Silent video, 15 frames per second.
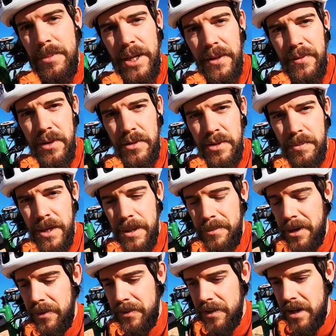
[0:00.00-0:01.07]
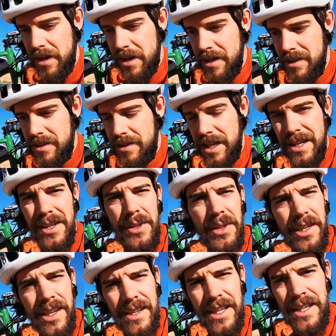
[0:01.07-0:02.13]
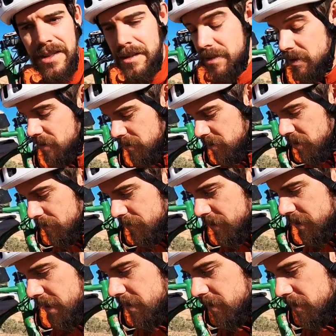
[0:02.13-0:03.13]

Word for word: but if you split both tires, then you're gonna need two tubes to